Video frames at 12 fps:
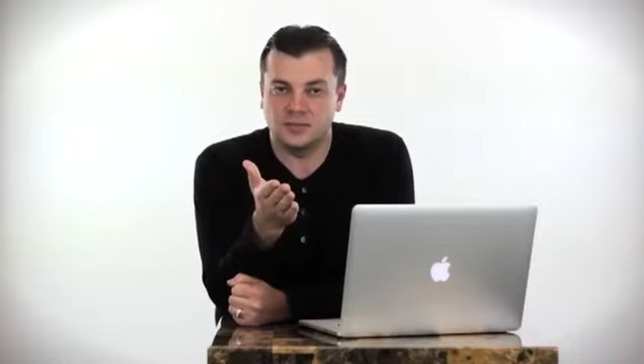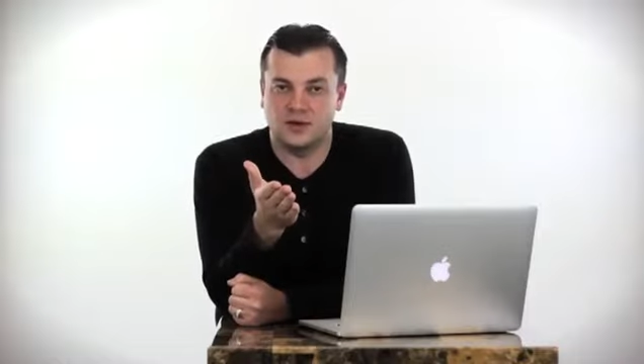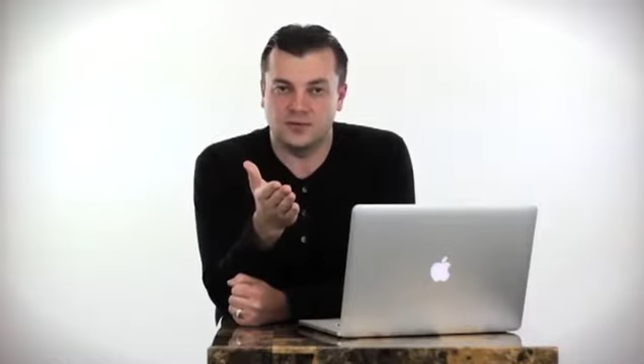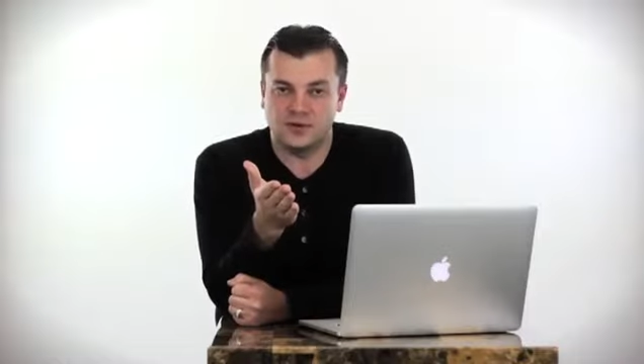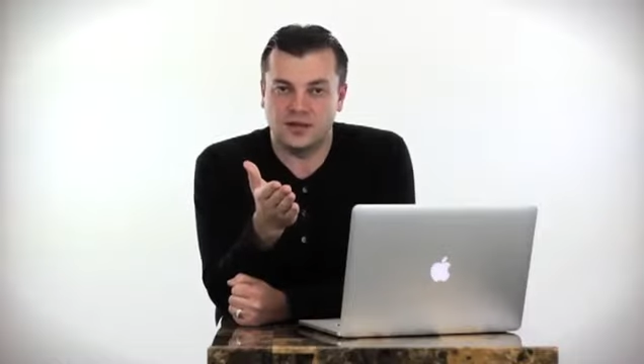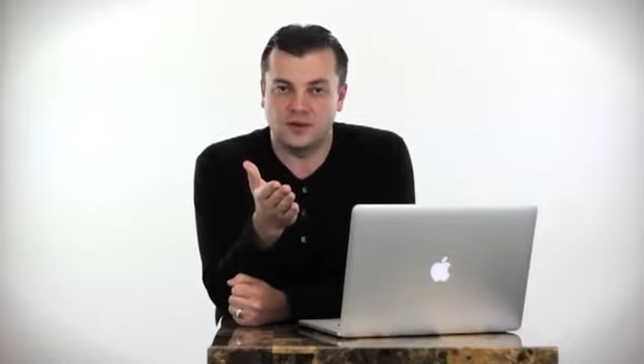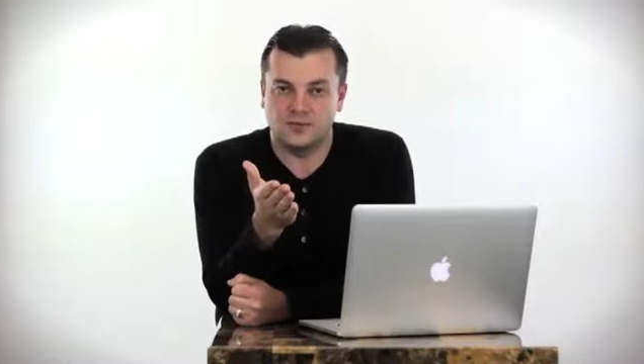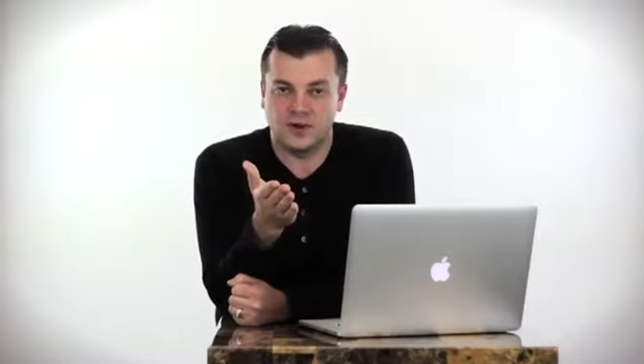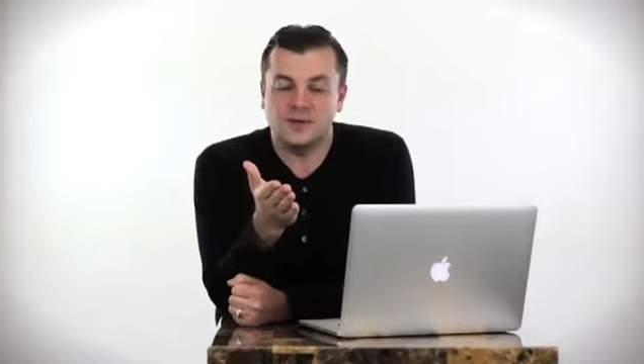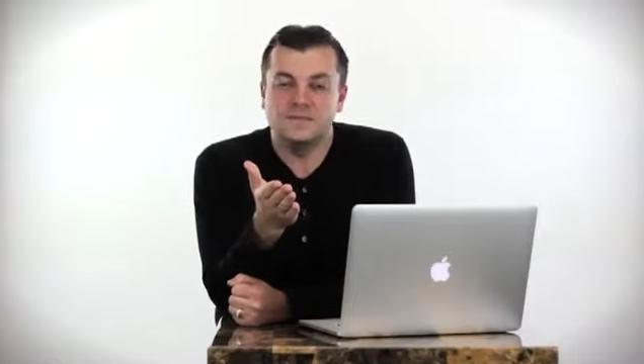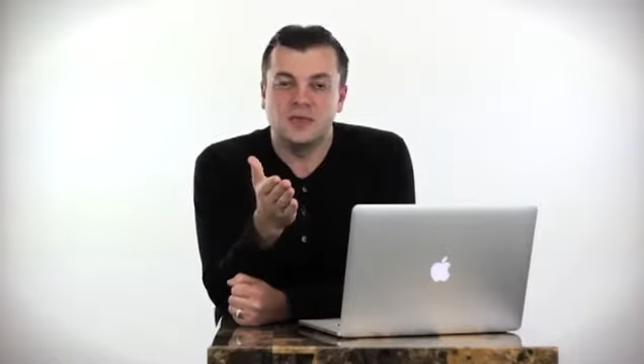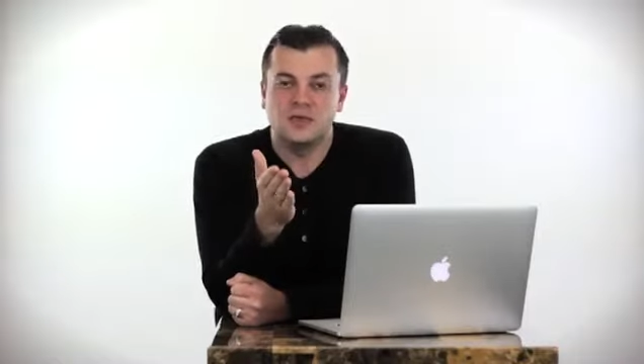about right now,
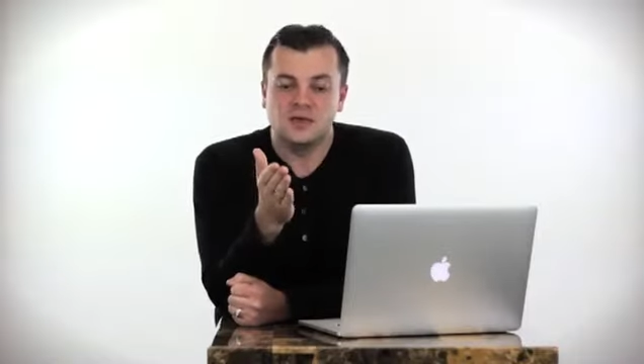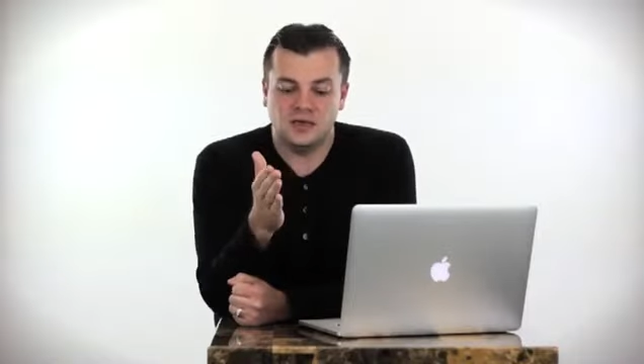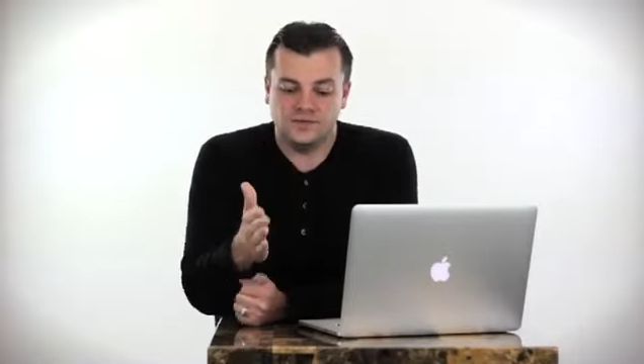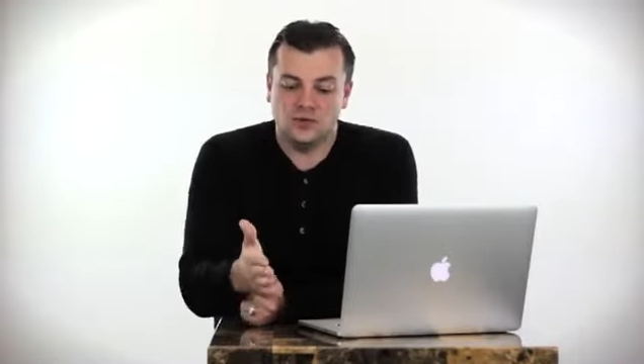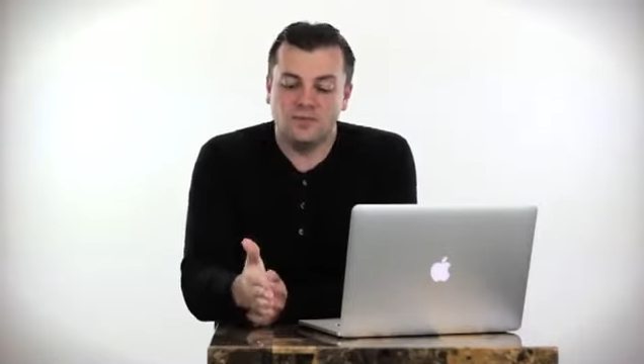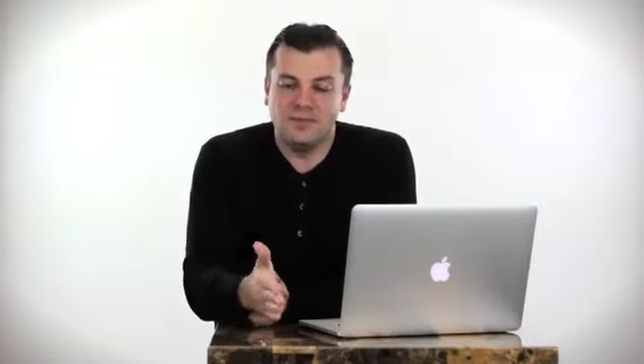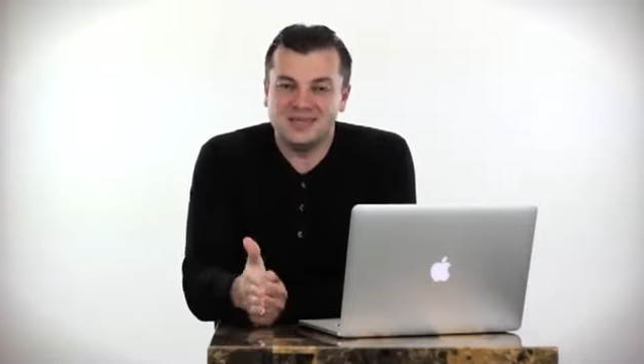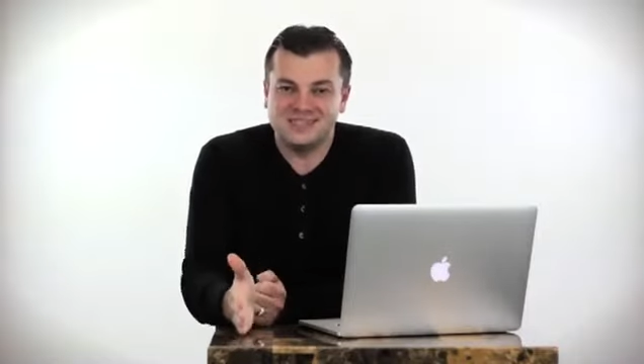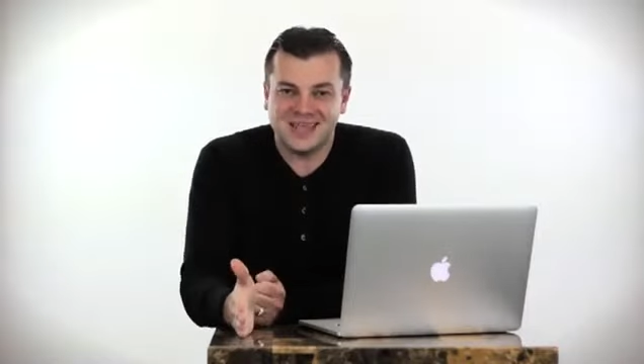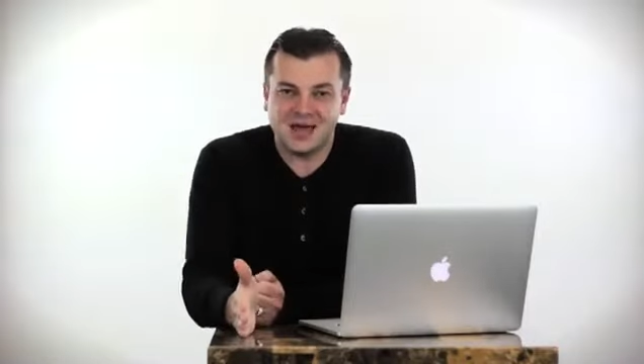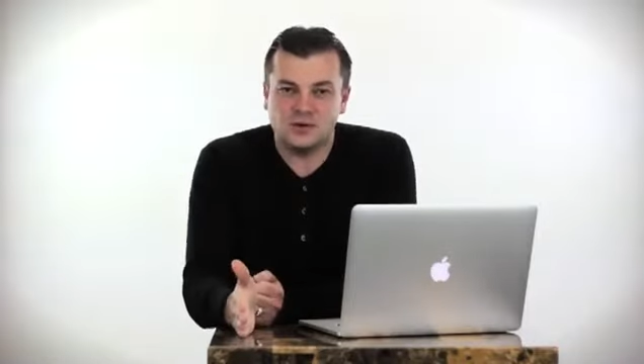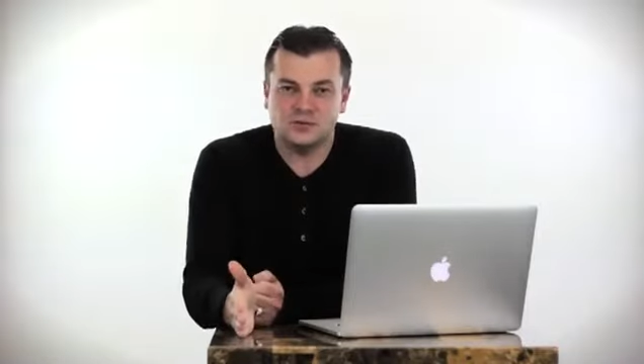right? If you
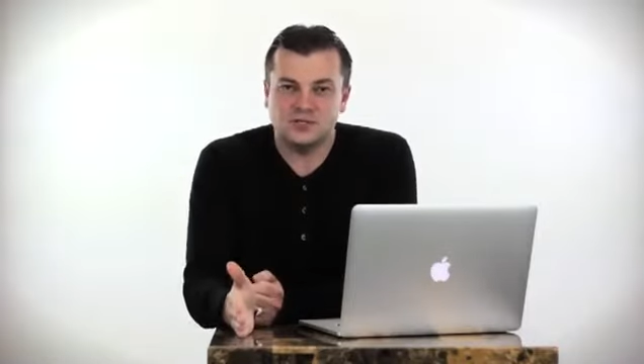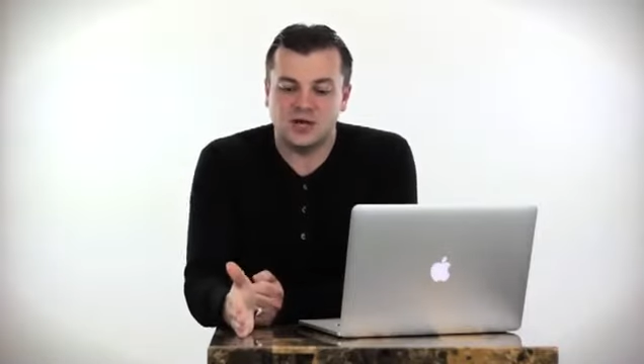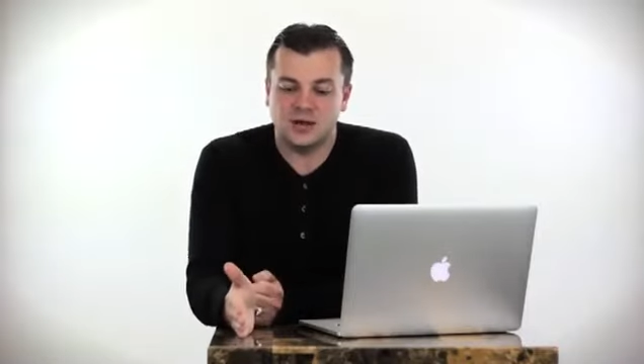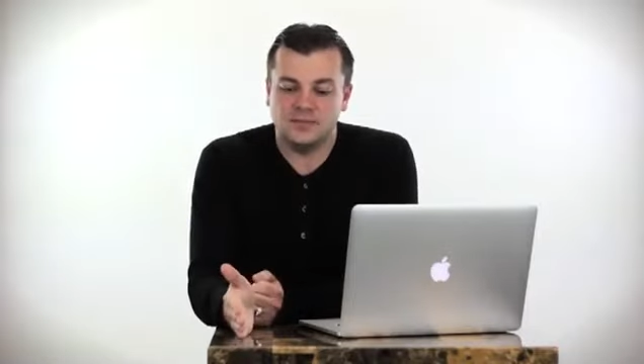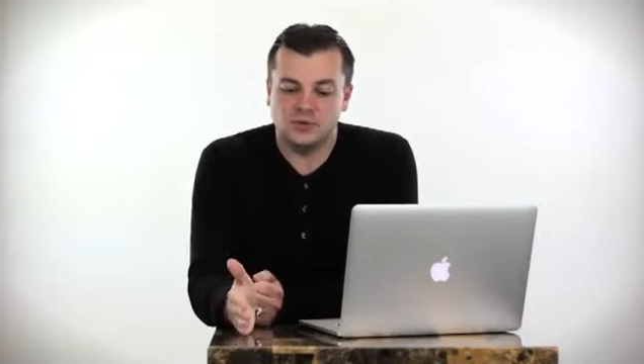miss out,